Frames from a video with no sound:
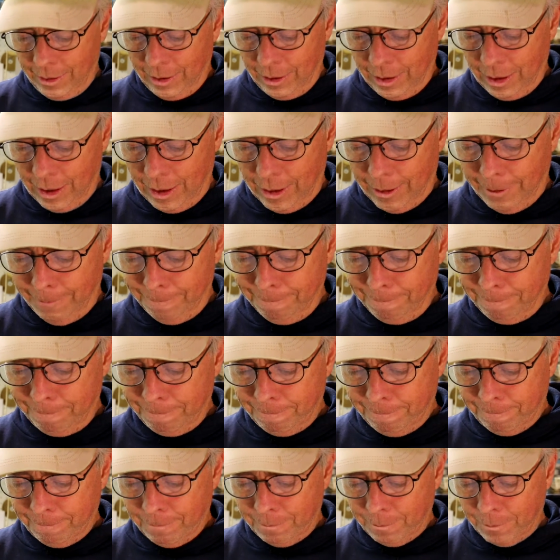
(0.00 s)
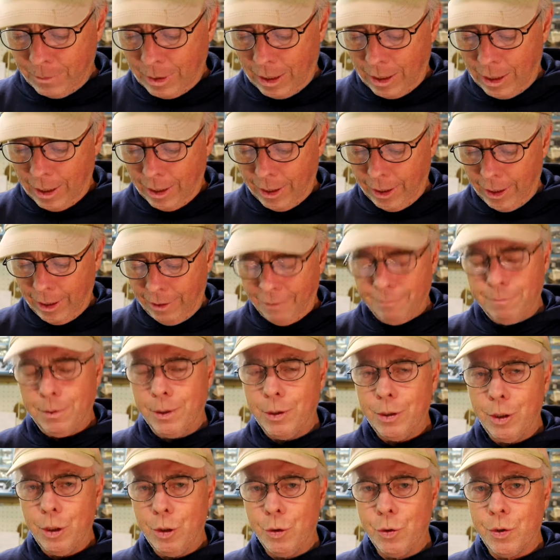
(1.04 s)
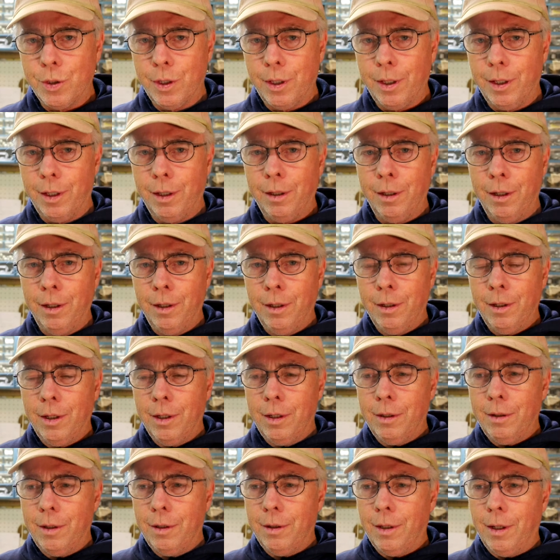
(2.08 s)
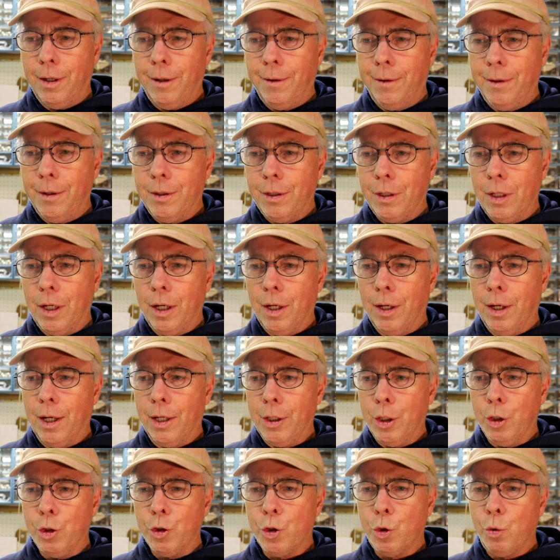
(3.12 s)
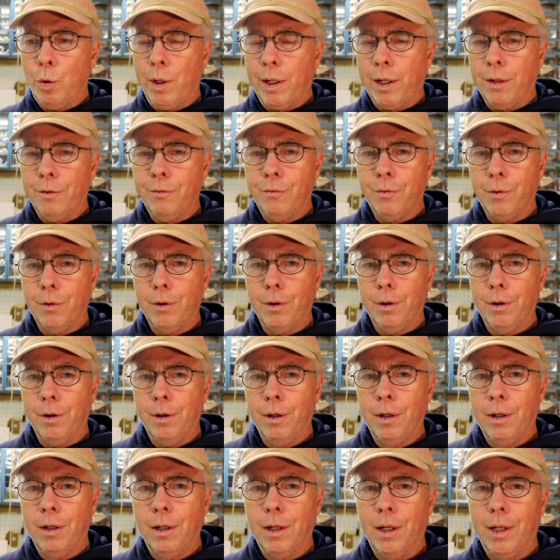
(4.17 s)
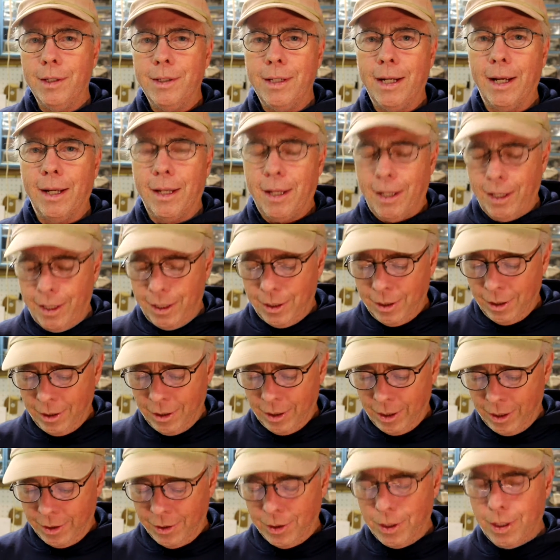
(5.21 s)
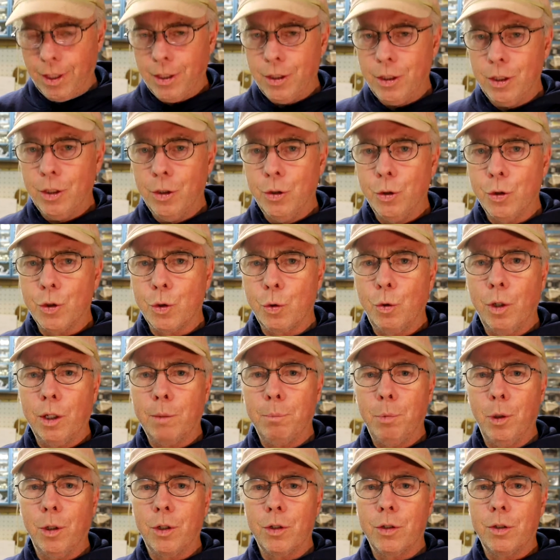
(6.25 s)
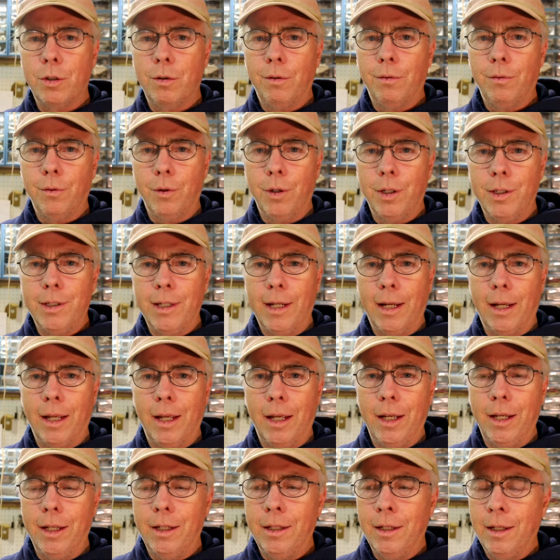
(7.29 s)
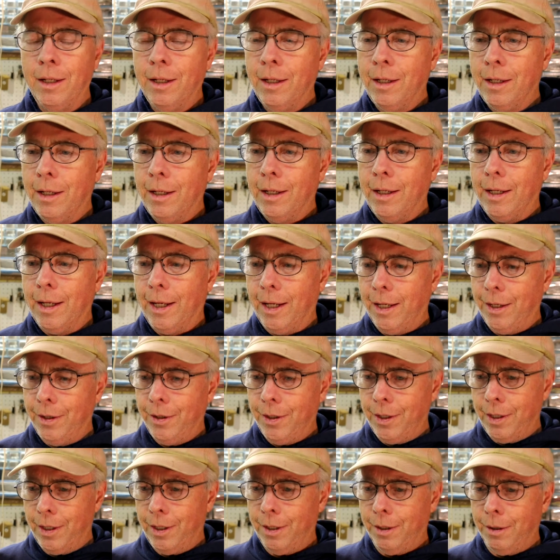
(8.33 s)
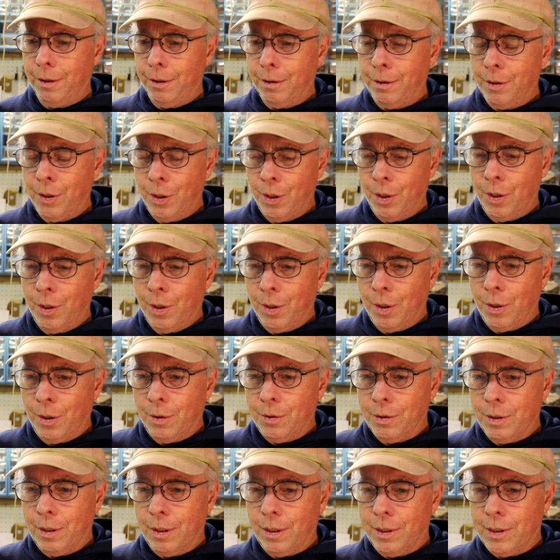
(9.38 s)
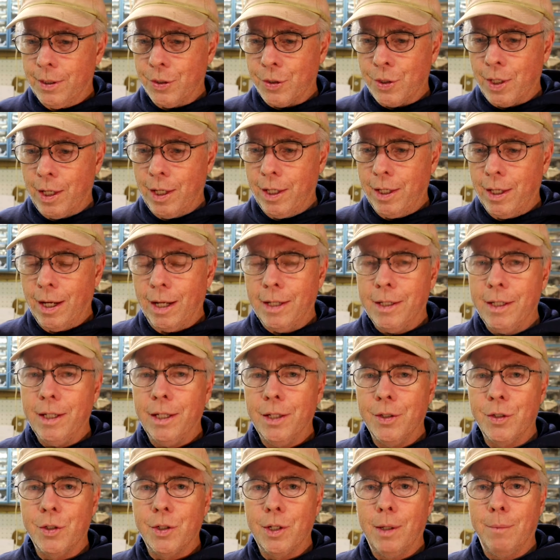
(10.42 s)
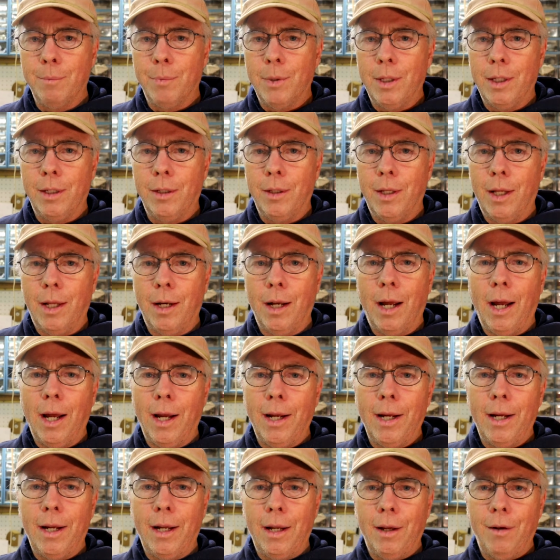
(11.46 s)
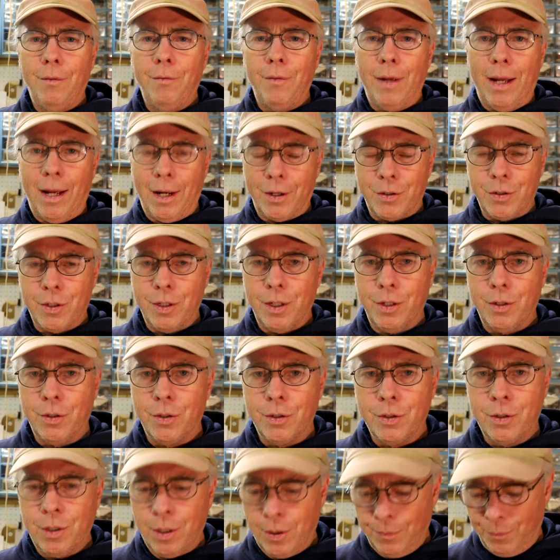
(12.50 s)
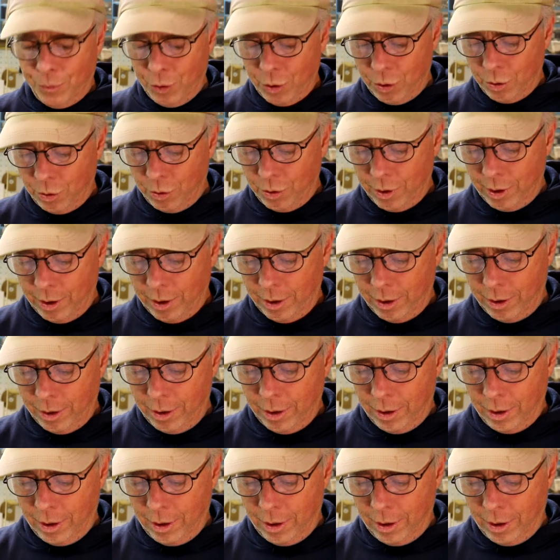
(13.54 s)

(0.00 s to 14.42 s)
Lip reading: I have been using, I used Quicken for a decade, and then I used QuickBooks for a decade, and then decided I needed something that I have access to the